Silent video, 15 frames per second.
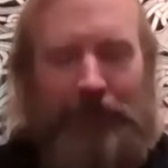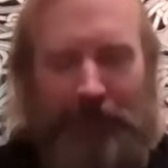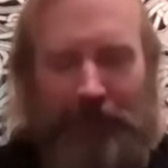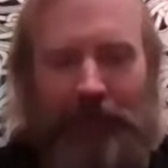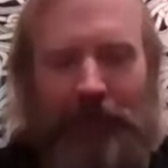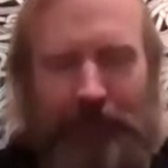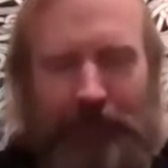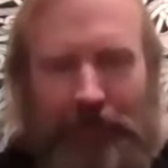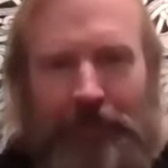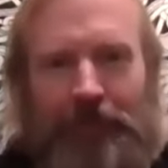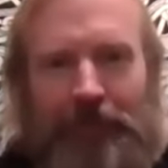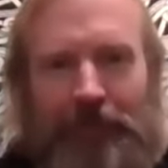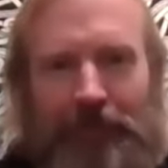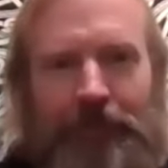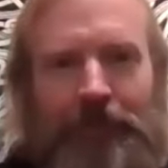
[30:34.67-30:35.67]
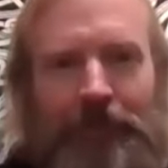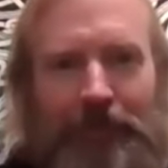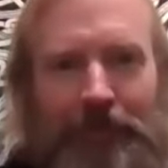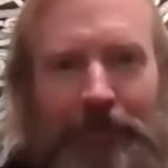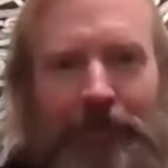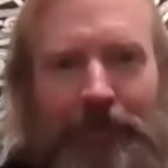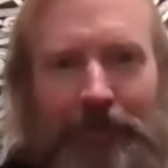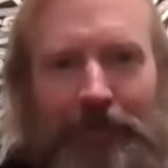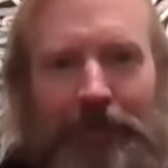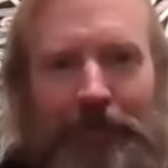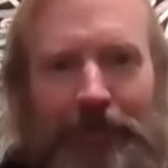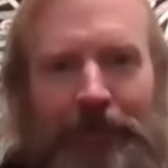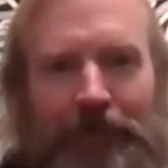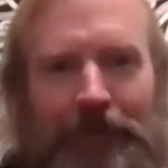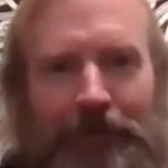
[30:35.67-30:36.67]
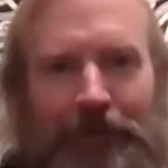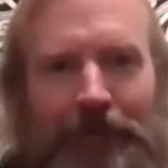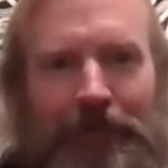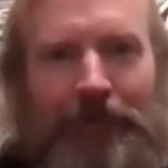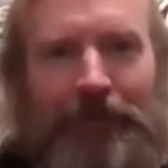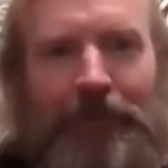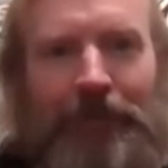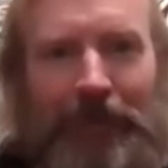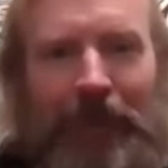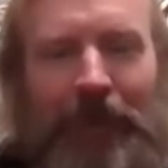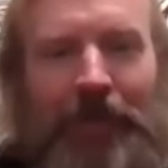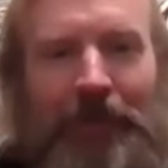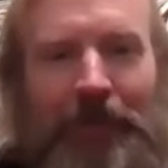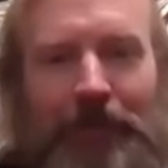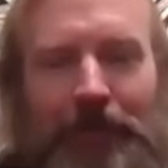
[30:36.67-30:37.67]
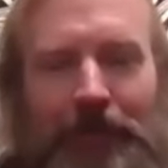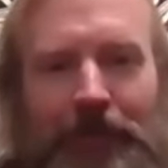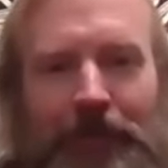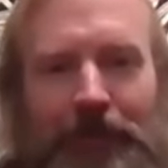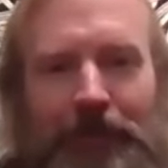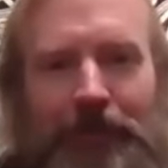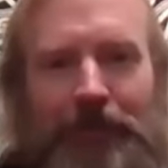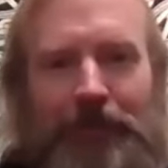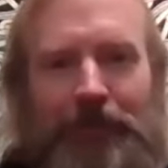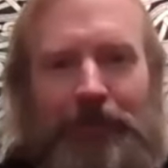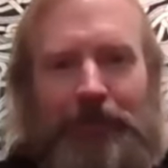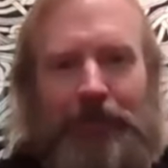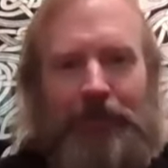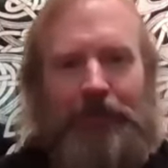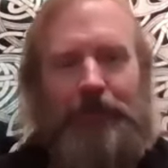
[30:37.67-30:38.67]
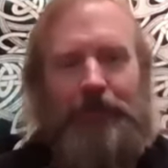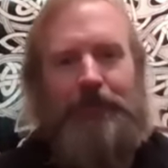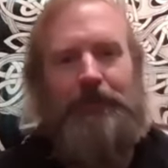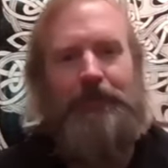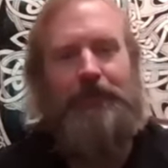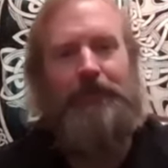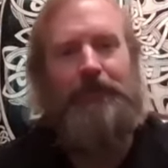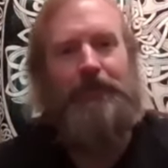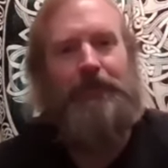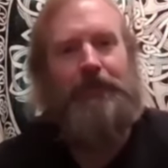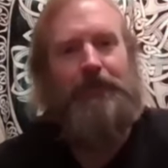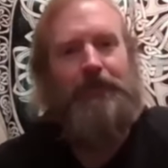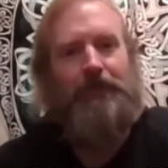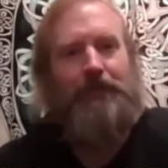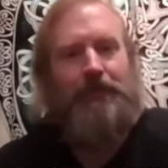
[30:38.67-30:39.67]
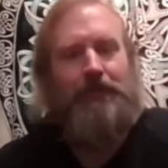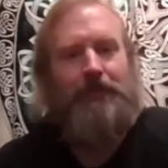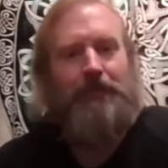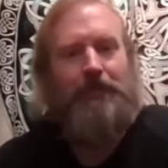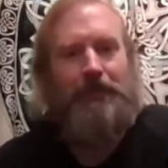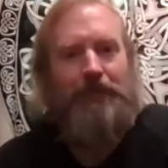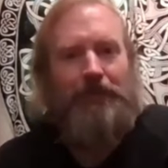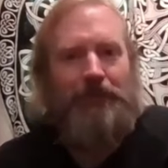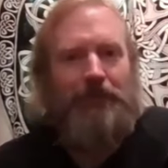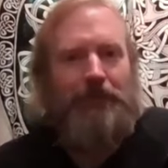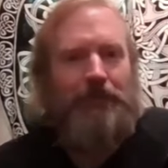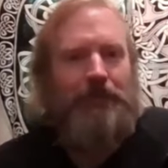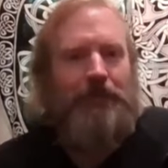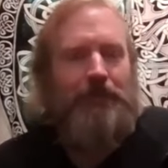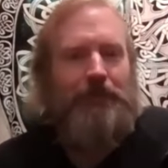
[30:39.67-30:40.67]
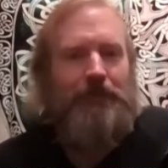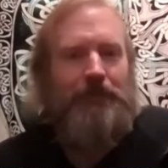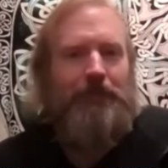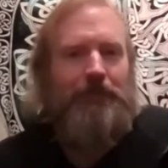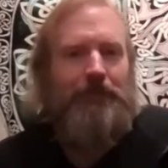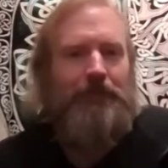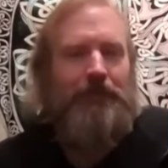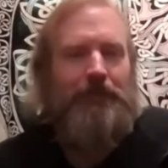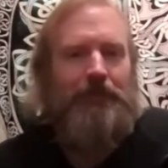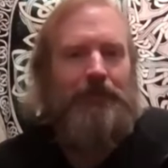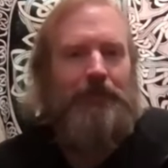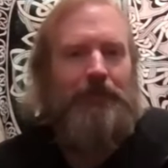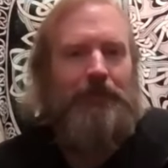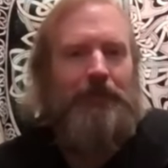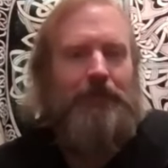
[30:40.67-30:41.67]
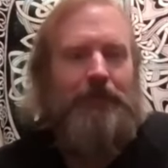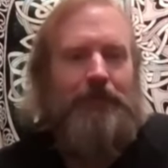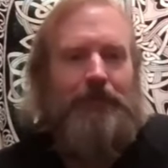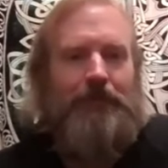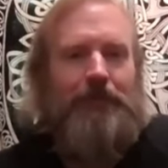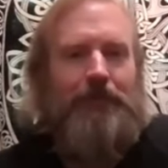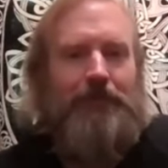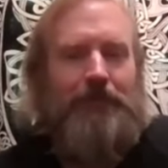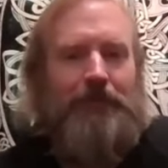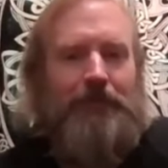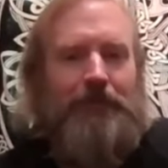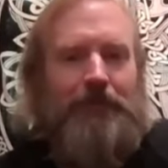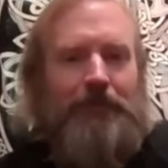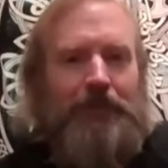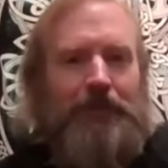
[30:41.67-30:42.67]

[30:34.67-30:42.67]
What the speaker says: (not speaking)